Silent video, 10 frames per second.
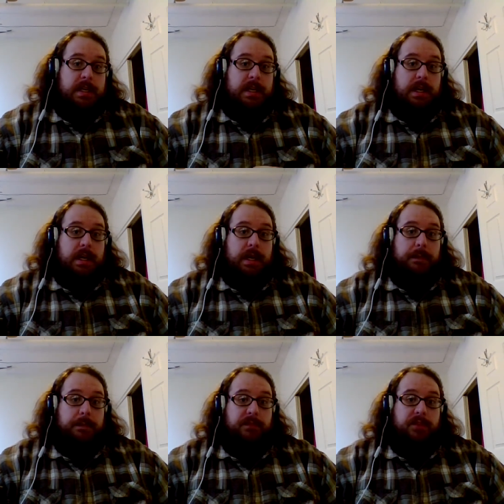
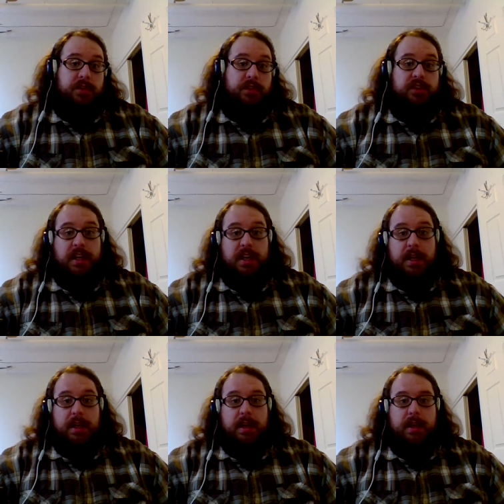Um, so
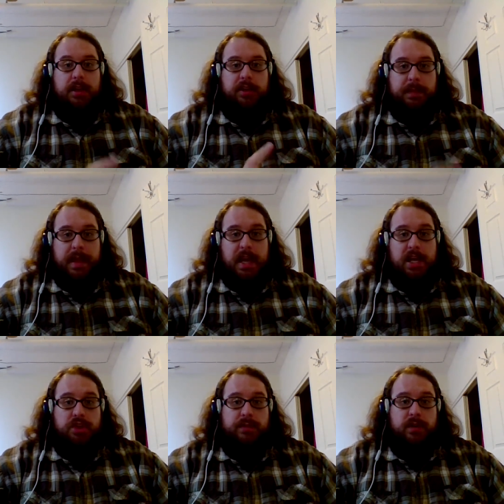study
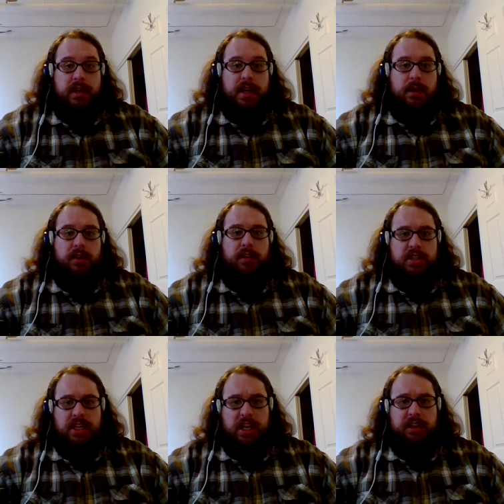Spanish for an hour and the
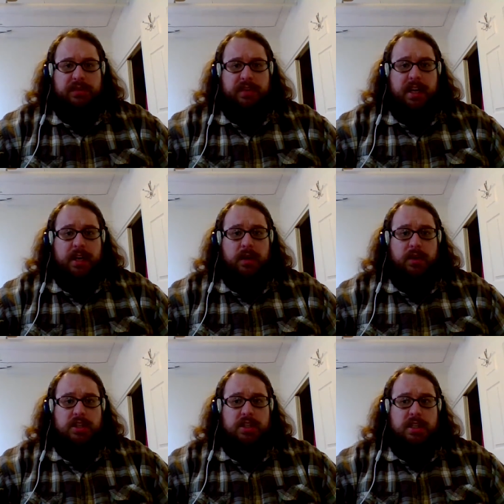Chinese for an hour, which